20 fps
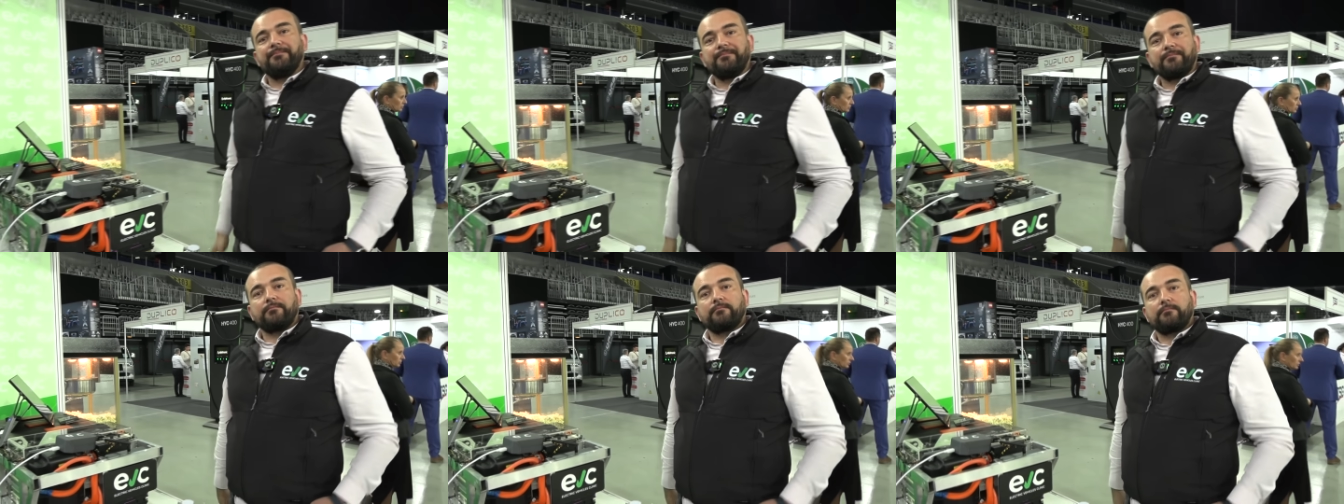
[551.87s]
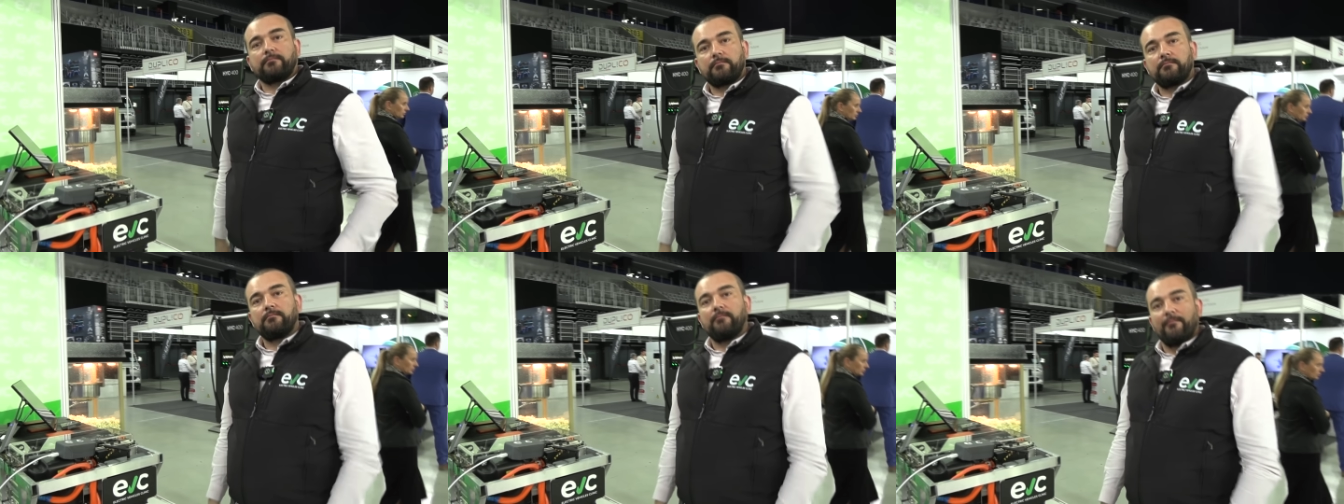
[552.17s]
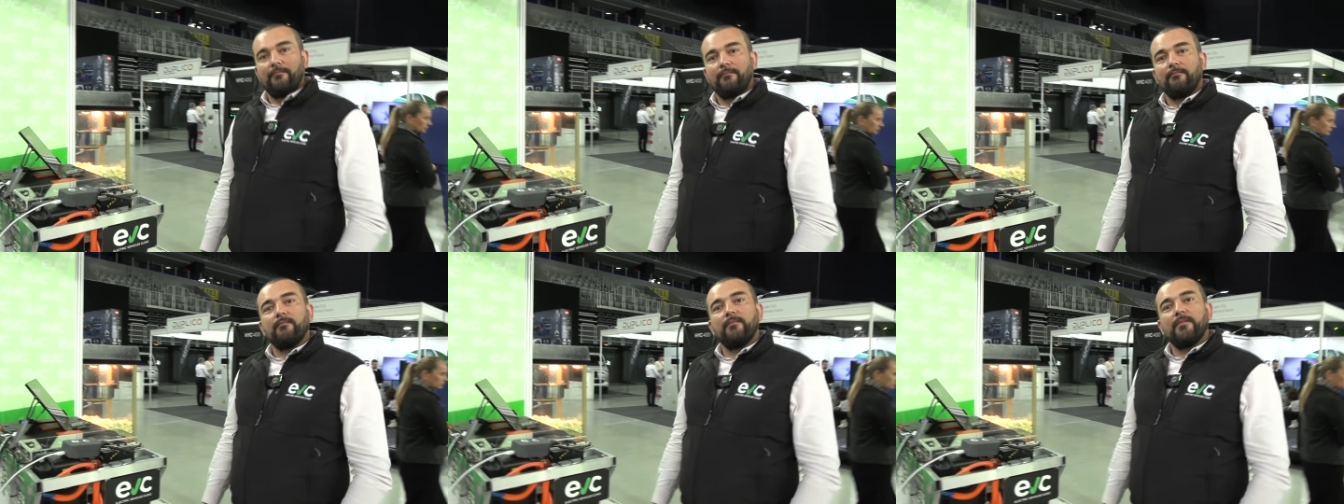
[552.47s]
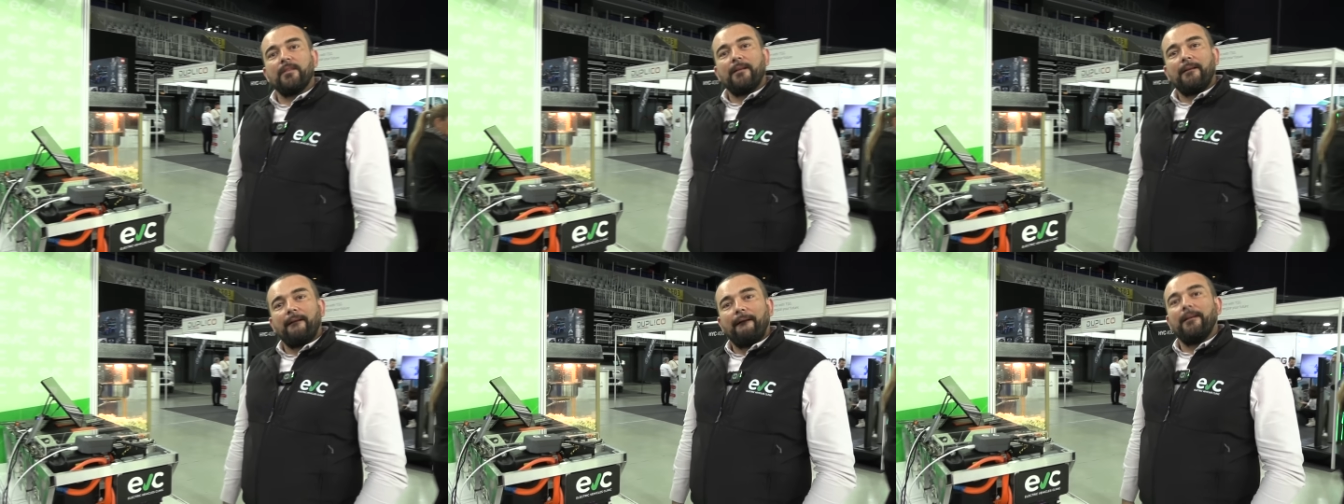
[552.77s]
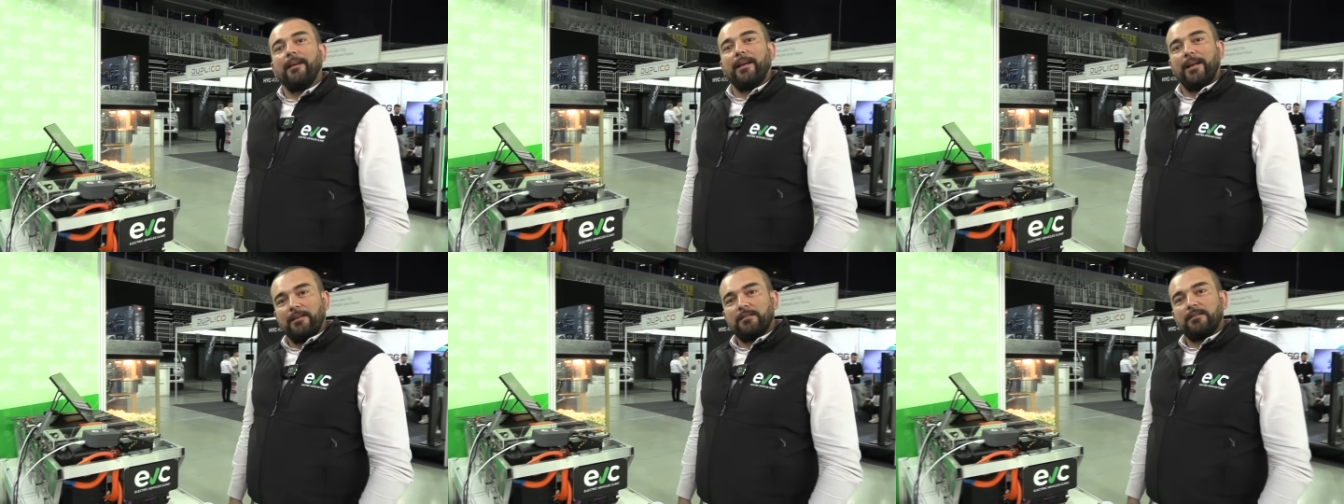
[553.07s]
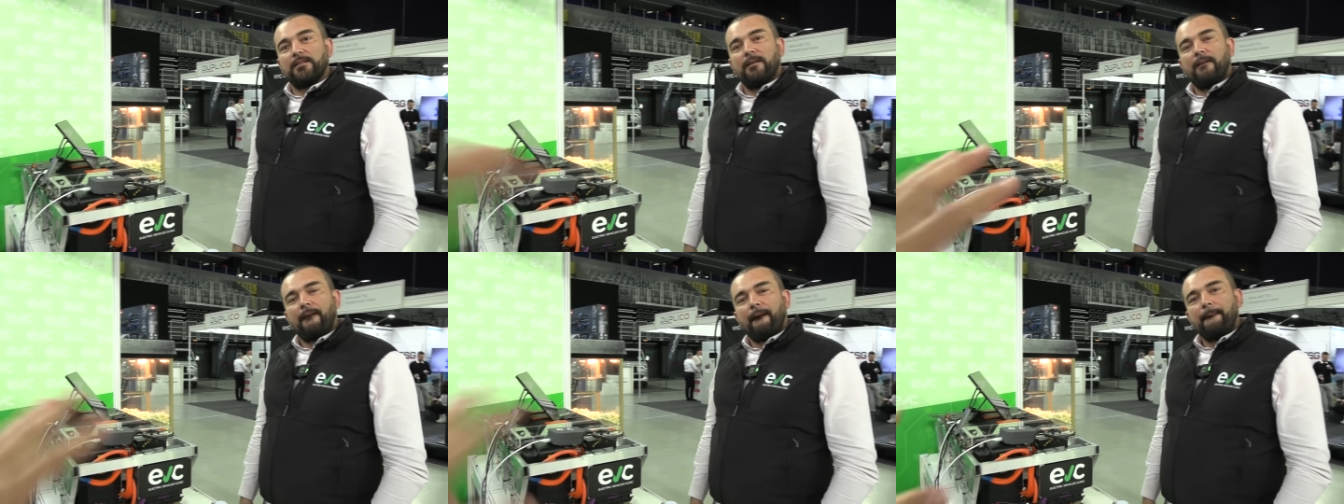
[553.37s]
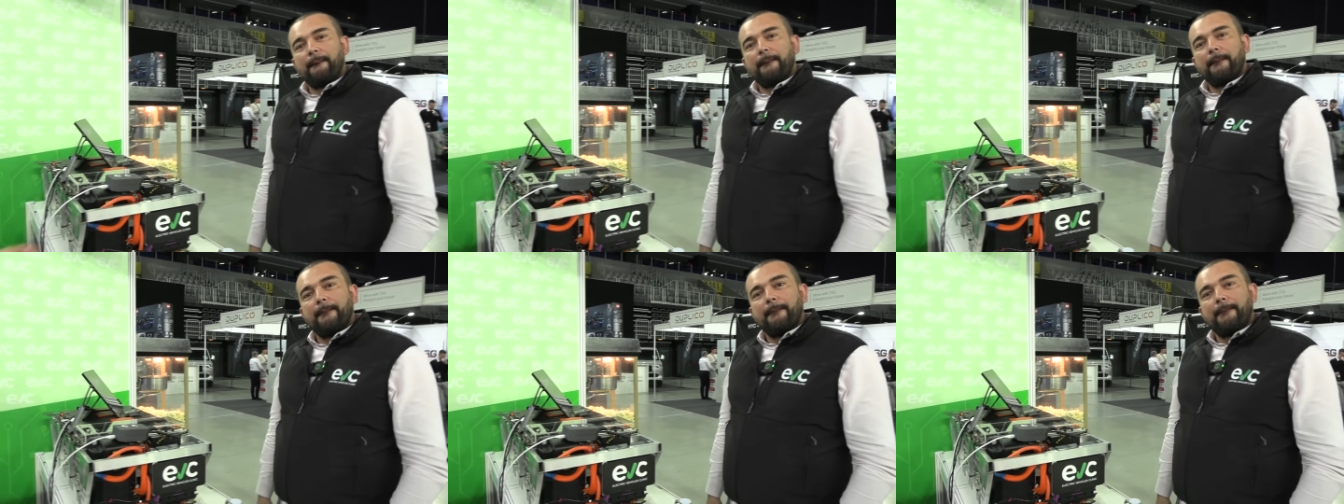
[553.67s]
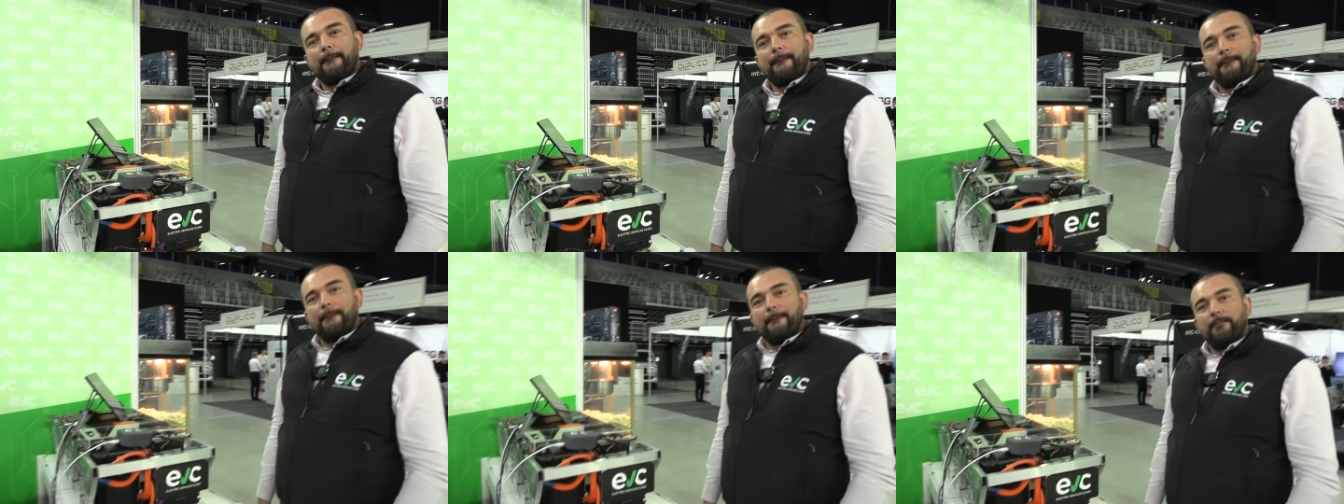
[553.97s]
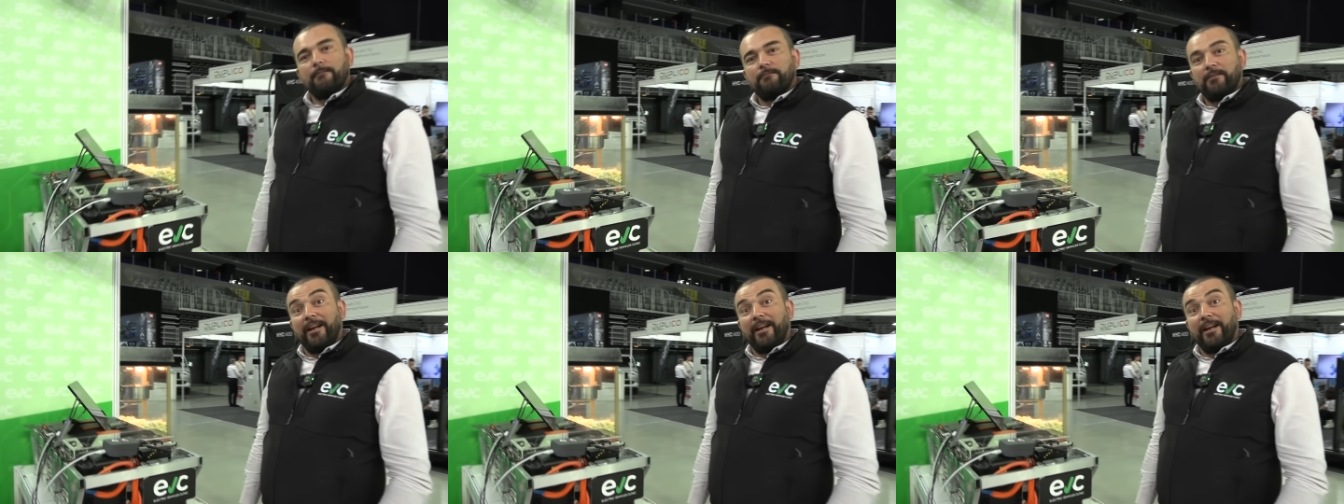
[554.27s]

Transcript: Oh yeah, in parallel. So yes. it's okay. Wow.